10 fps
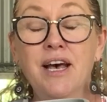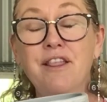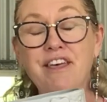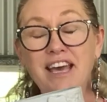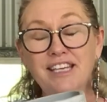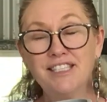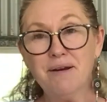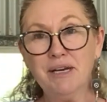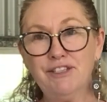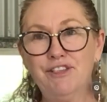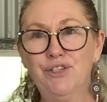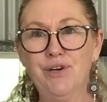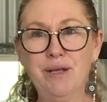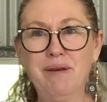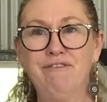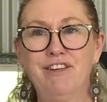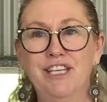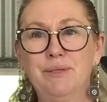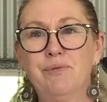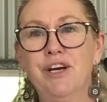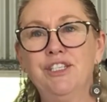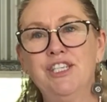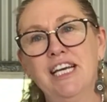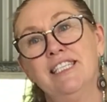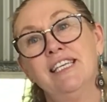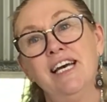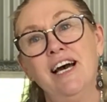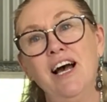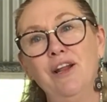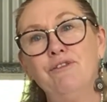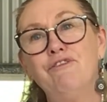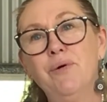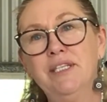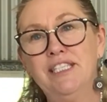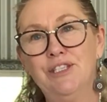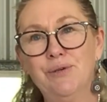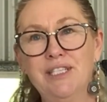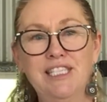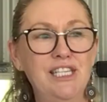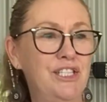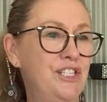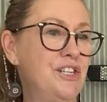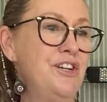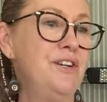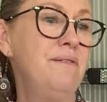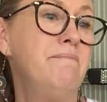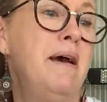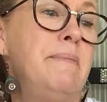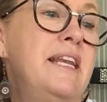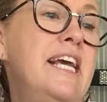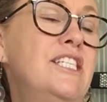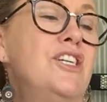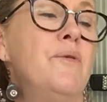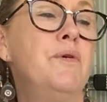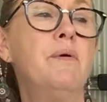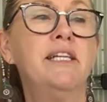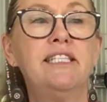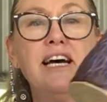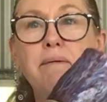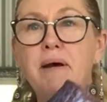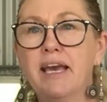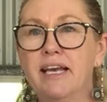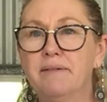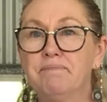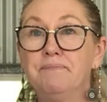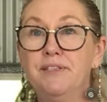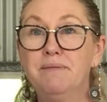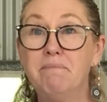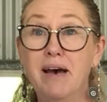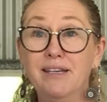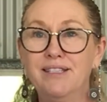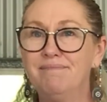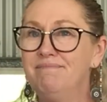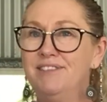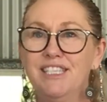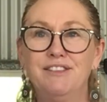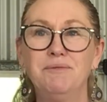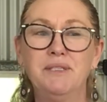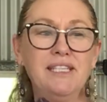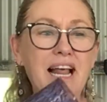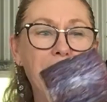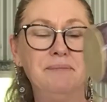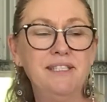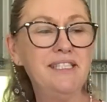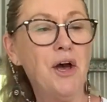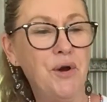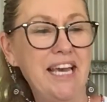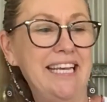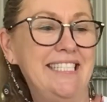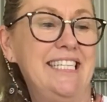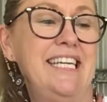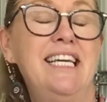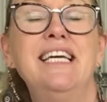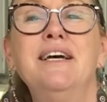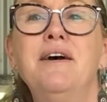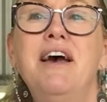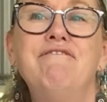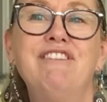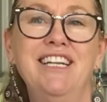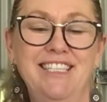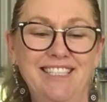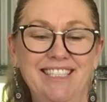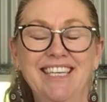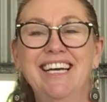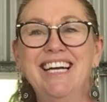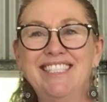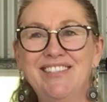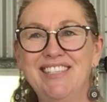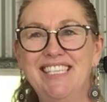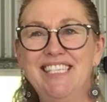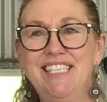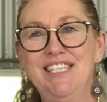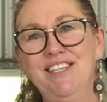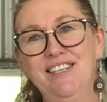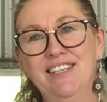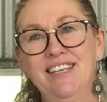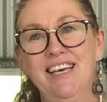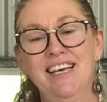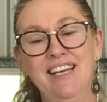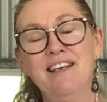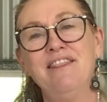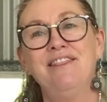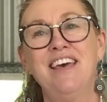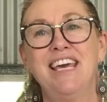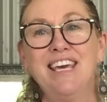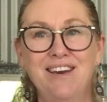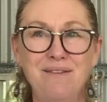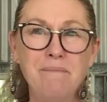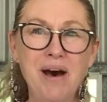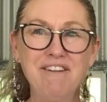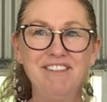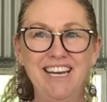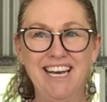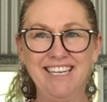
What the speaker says: Thank you so much for joining me for this project. I look forward to talking to you soon. Maybe next time we might start making some mugs just from slabs. So easy and fun. I'll talk to you soon. Thank you. Bye for now.